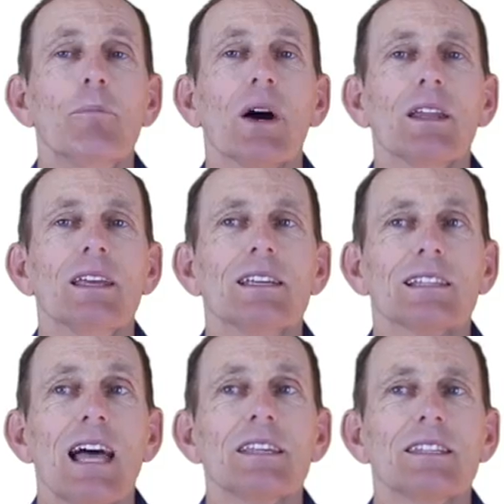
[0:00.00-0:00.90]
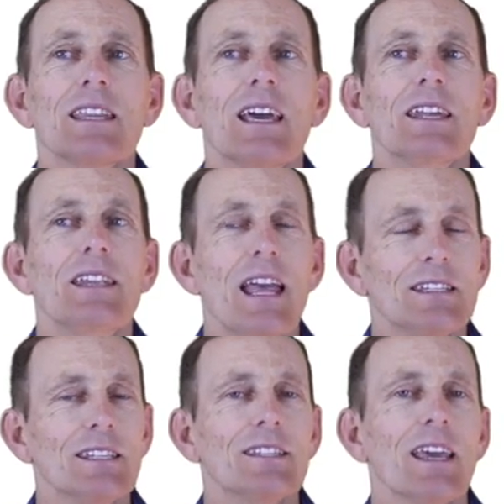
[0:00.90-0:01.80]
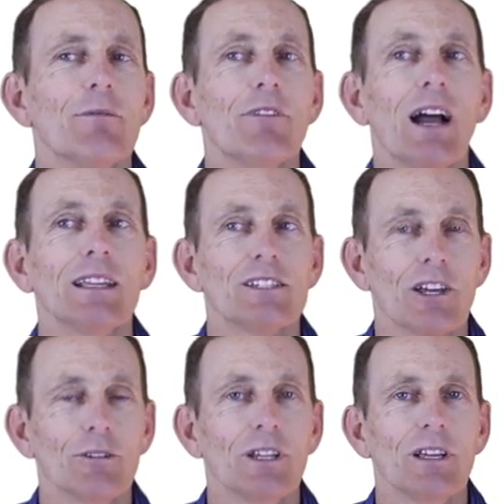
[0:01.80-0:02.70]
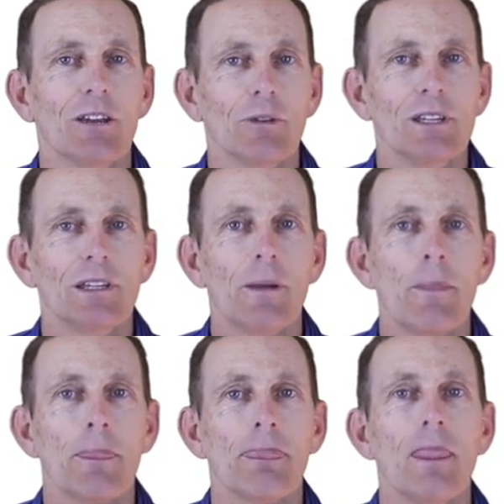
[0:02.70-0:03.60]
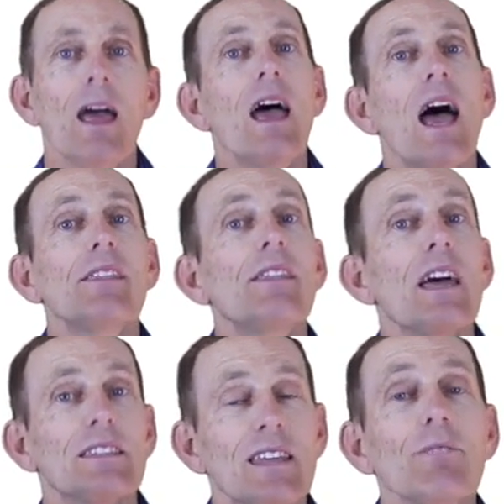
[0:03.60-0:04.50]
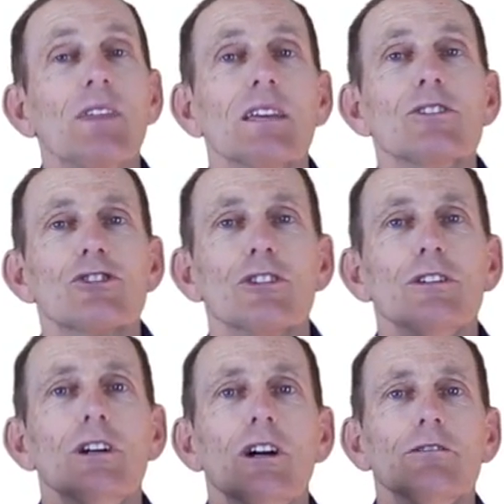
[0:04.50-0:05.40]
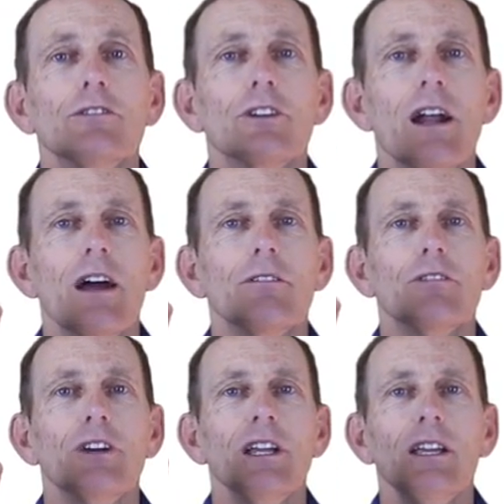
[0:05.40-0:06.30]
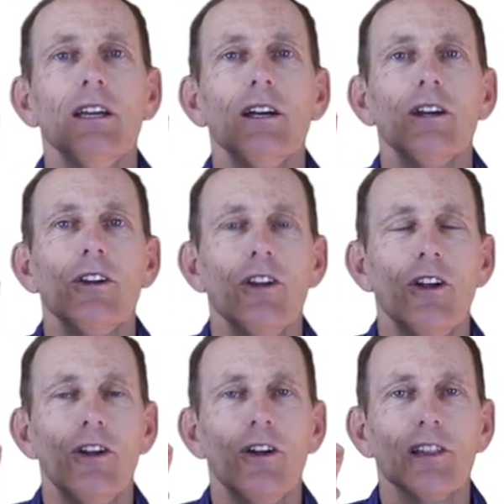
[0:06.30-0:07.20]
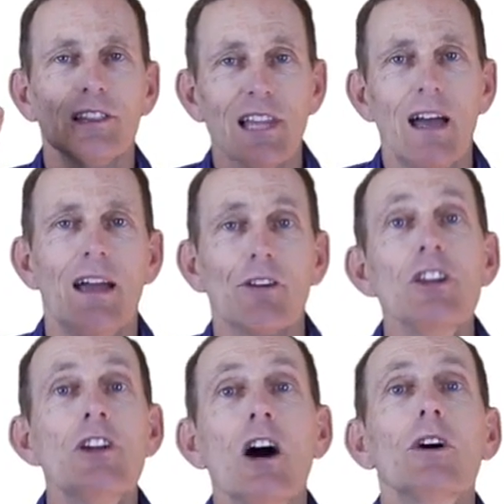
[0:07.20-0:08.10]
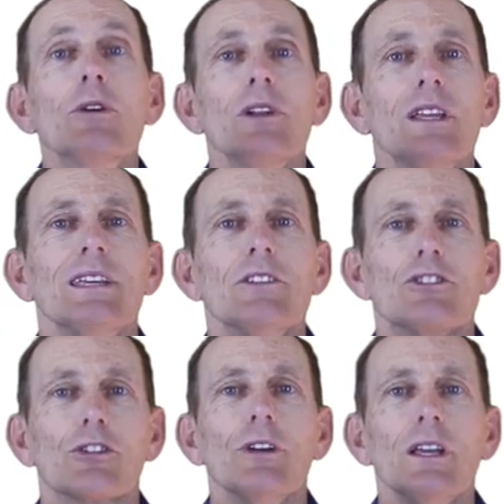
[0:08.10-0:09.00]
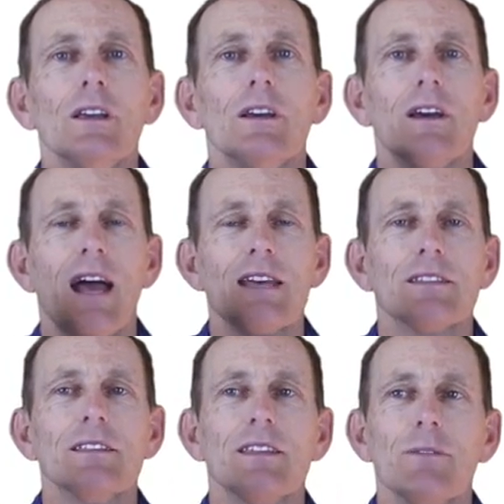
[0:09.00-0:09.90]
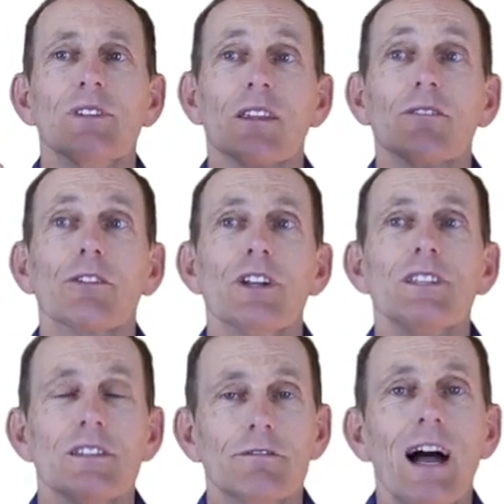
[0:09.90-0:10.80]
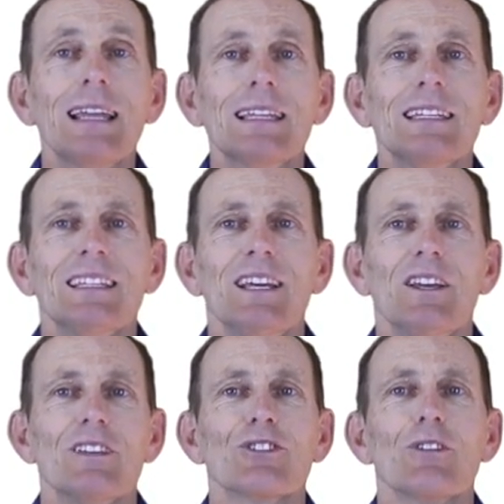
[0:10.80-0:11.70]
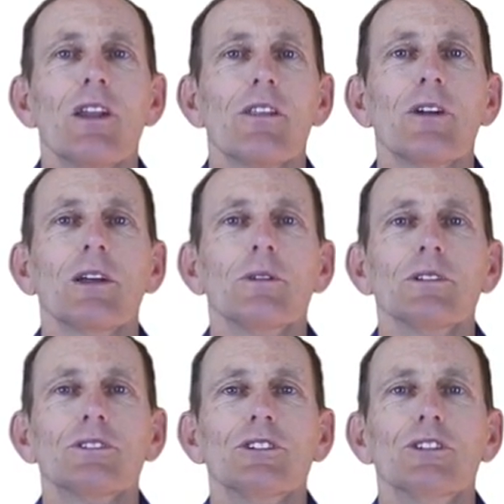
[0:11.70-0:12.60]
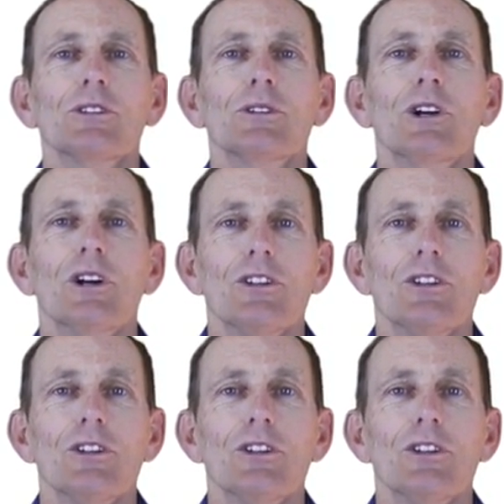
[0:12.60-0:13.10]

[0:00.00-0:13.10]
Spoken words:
but is less than Nancy, Sam, Violet, Tony, and Wendy. And then that same thing is true for every node in the tree has this same thing. For instance, Violet is greater than or equal to